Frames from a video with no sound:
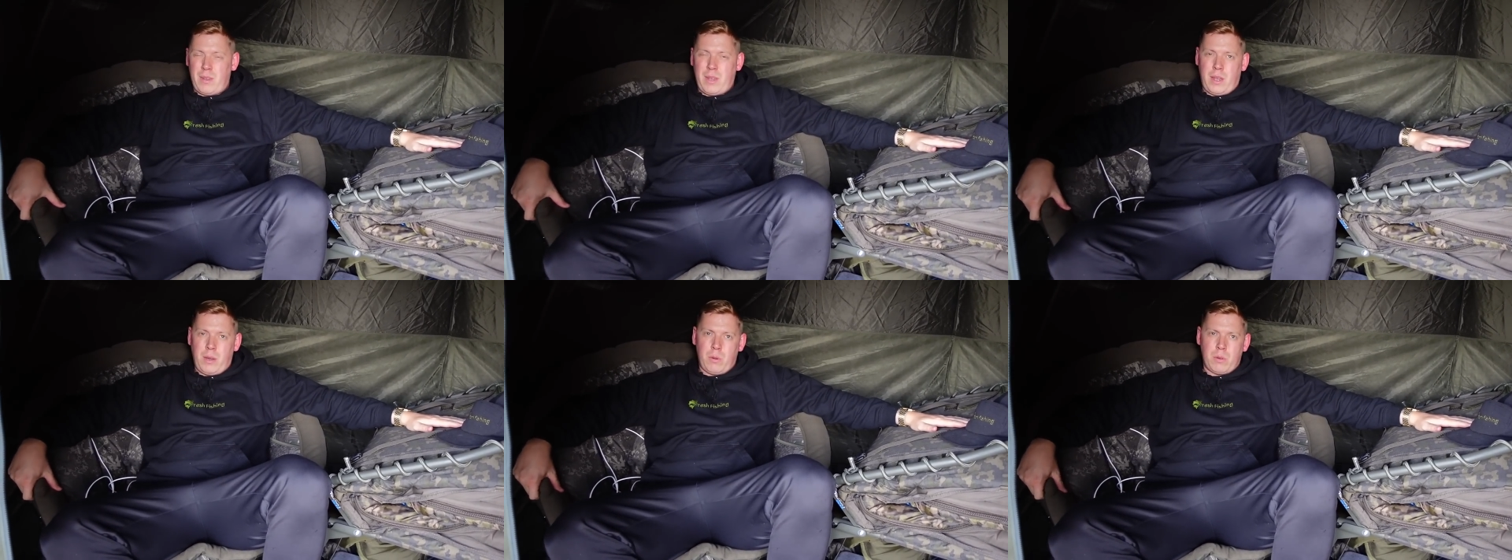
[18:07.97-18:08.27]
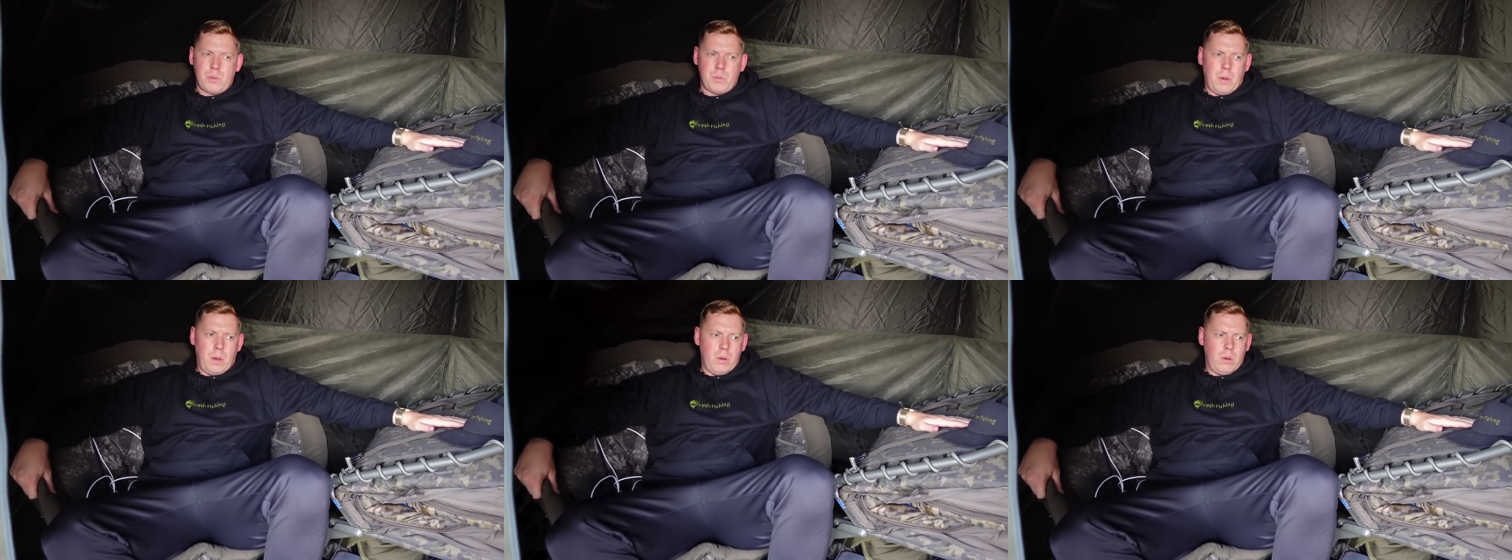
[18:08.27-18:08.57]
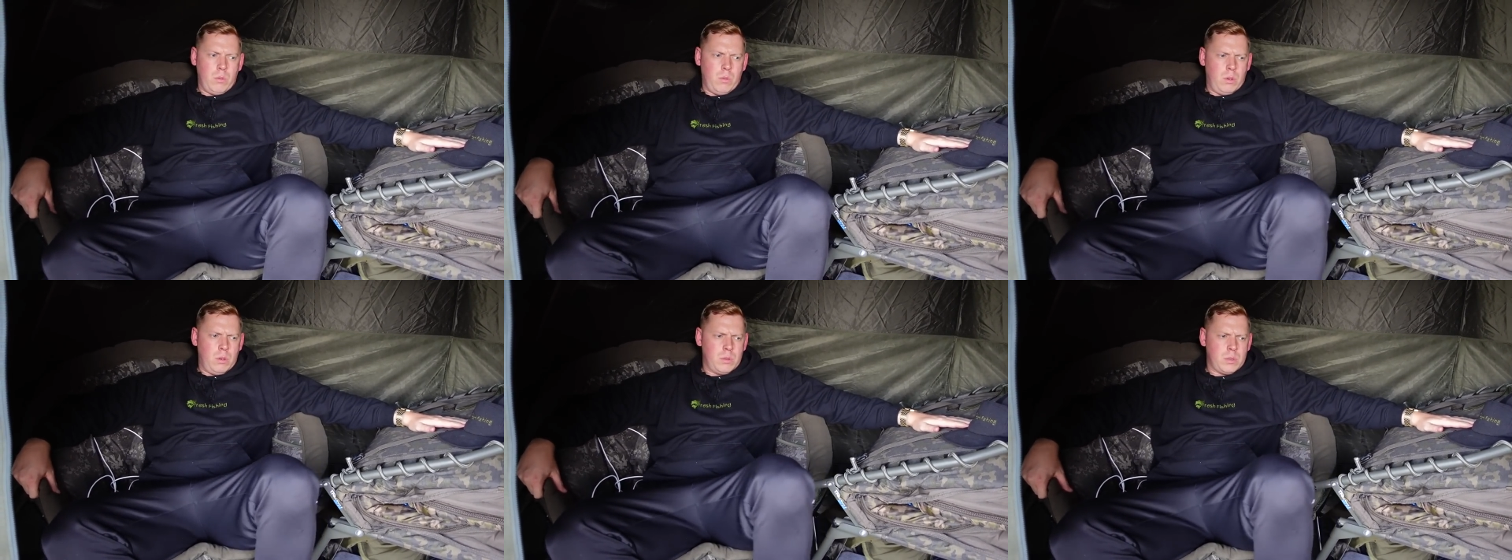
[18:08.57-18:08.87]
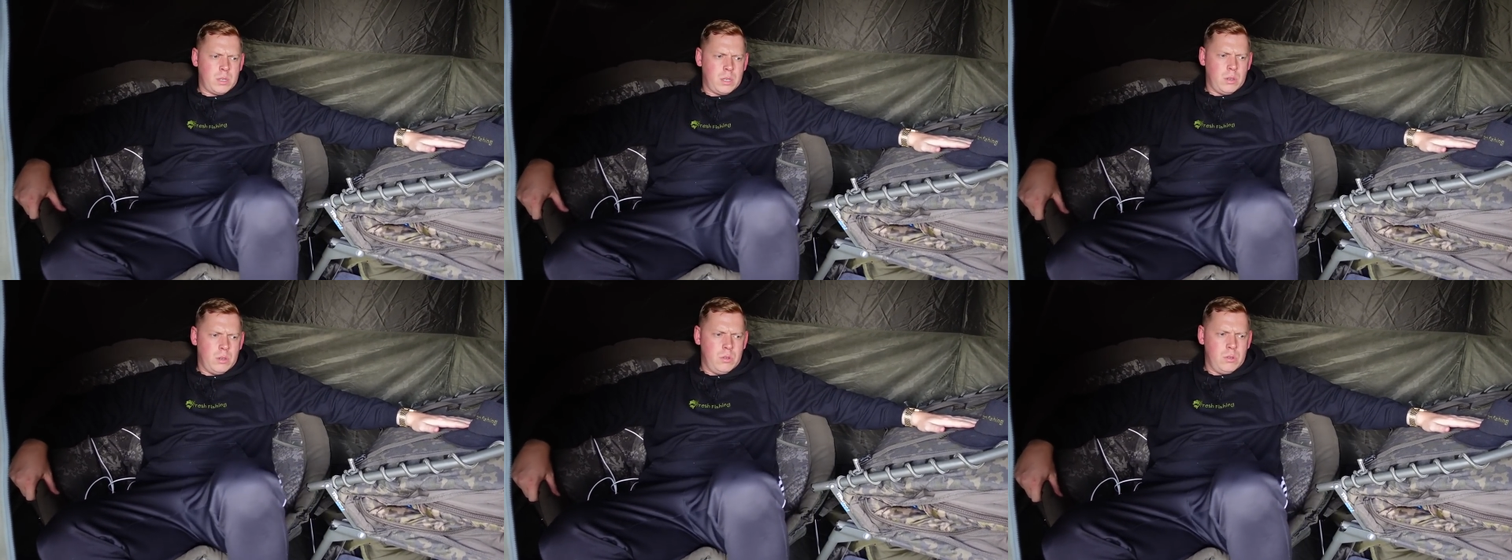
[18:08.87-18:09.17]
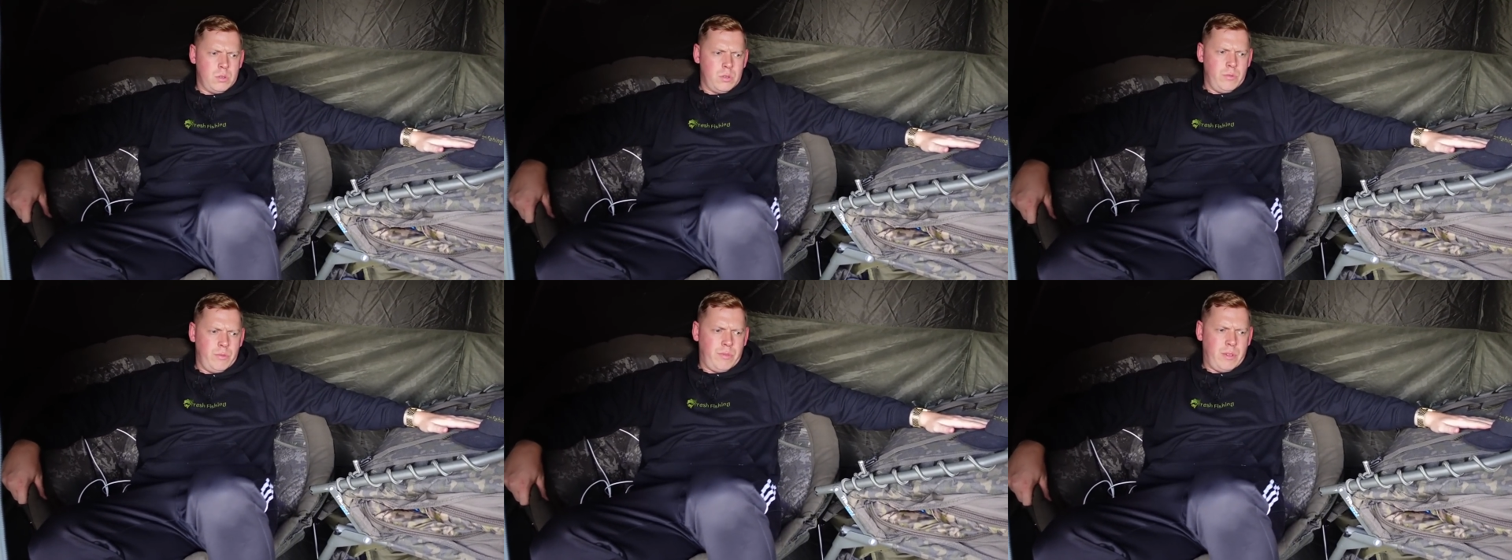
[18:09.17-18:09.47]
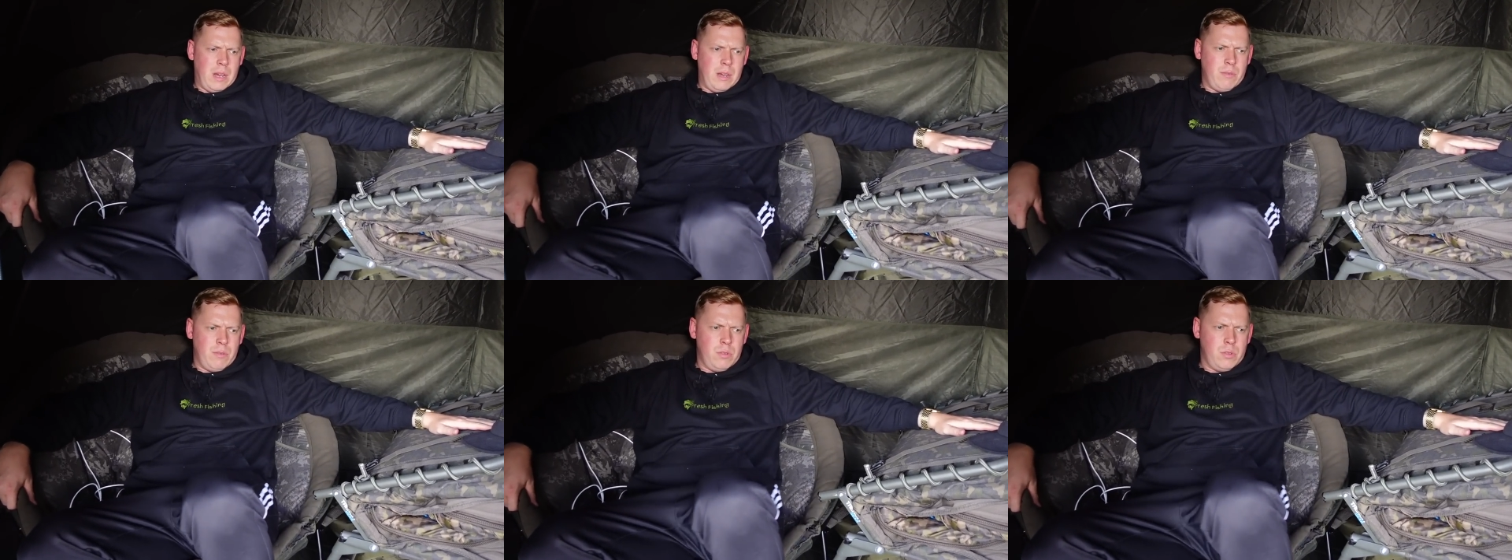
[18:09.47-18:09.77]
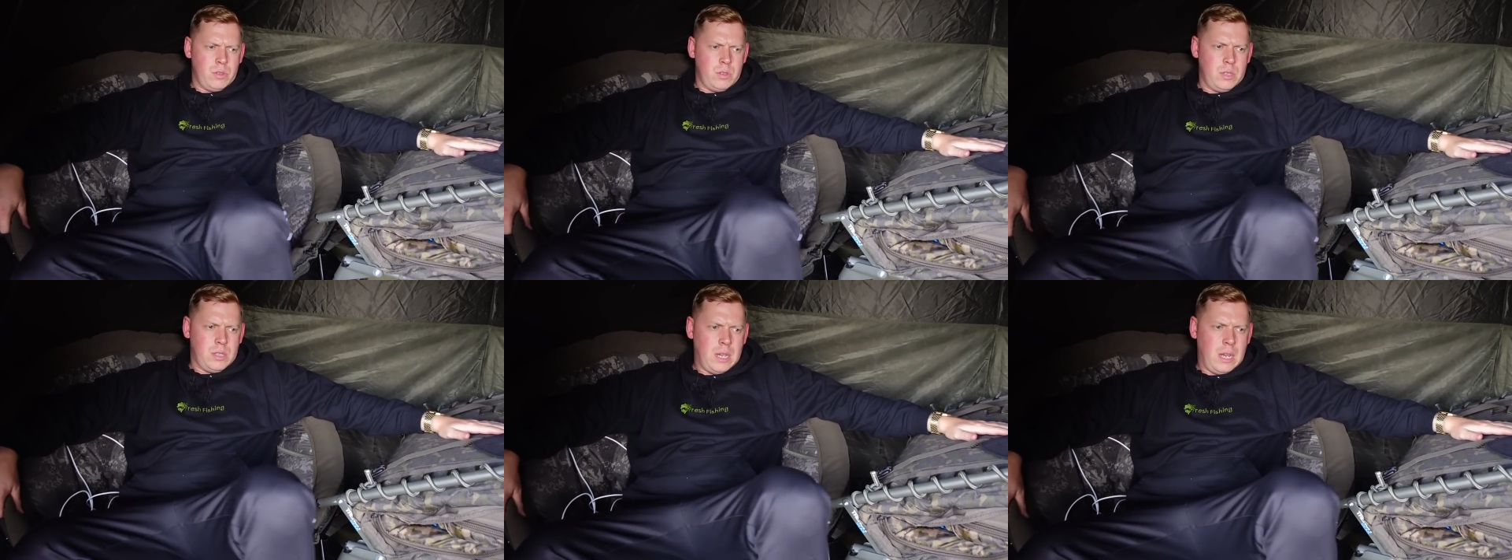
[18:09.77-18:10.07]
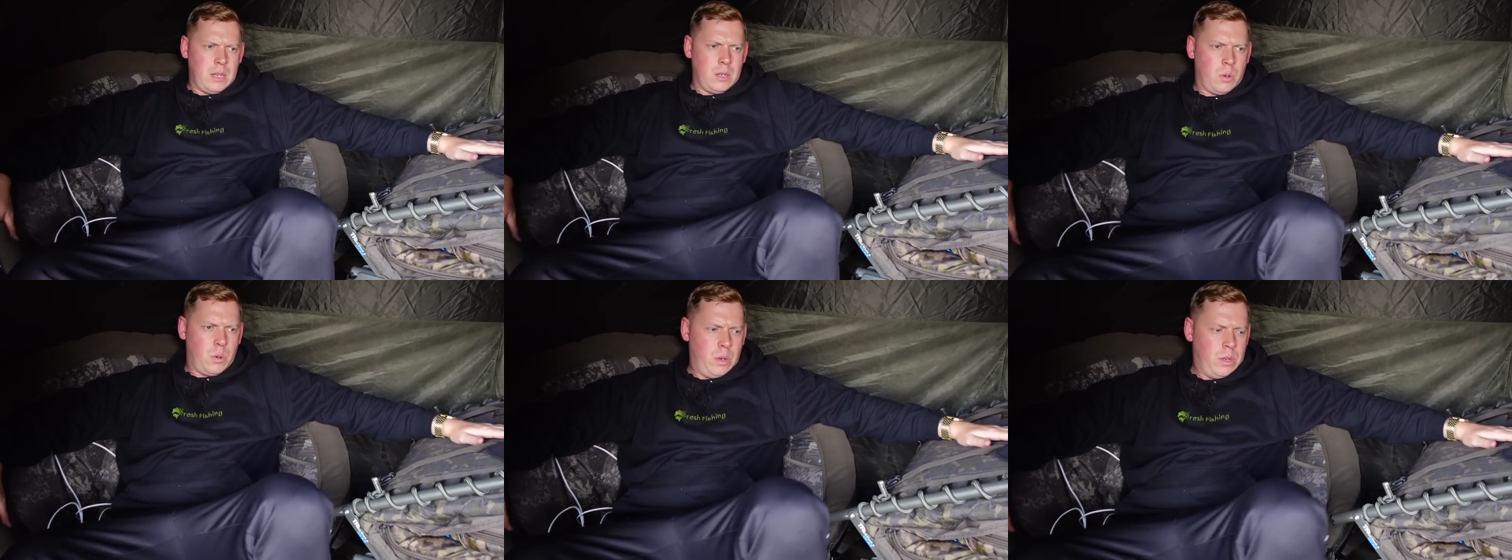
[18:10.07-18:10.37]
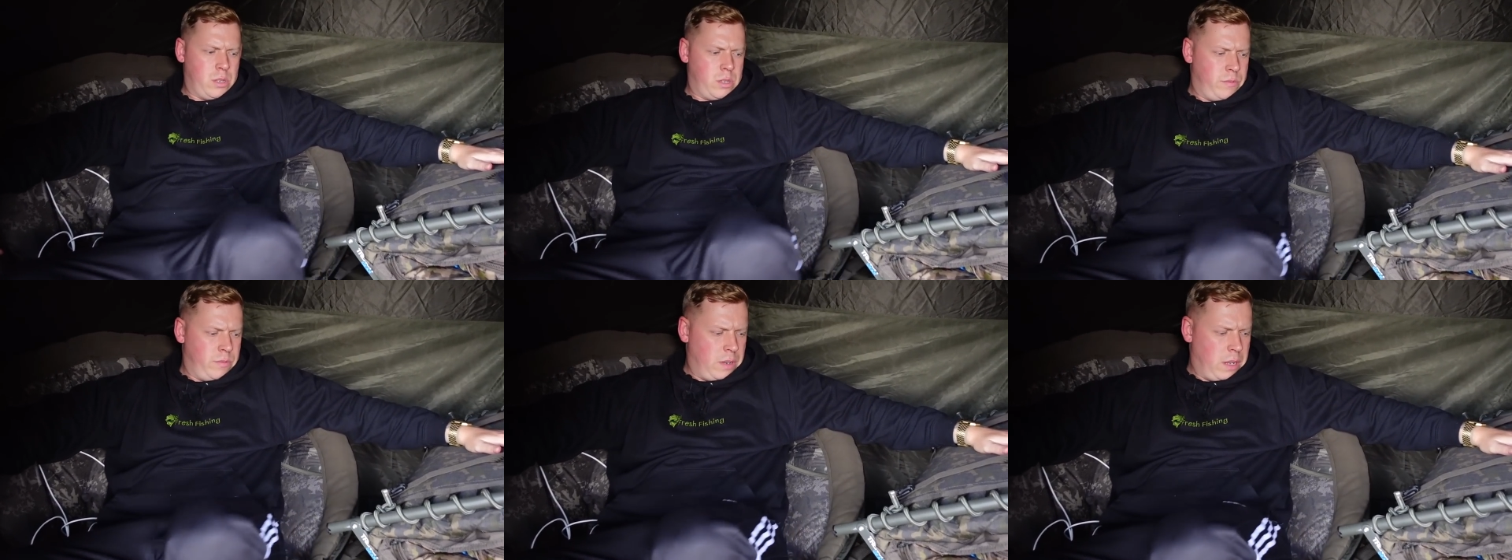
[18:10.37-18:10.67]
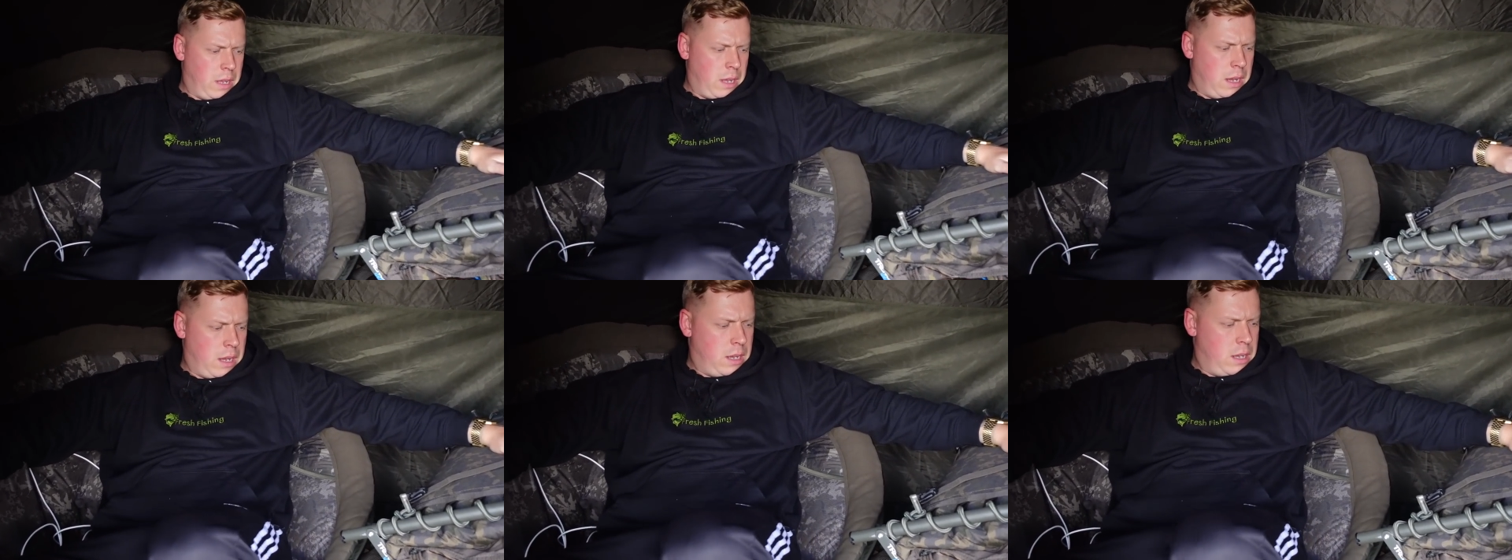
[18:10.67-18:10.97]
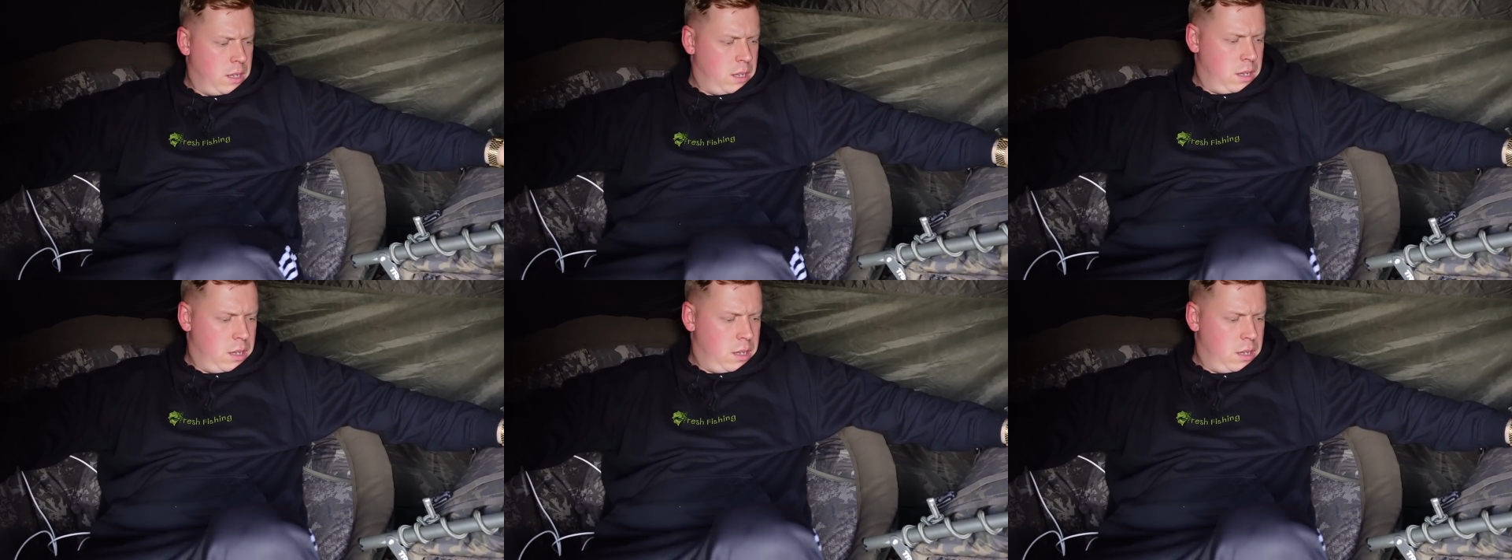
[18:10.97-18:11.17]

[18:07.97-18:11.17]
It was about, what was it, 105, 110 quid, something like that?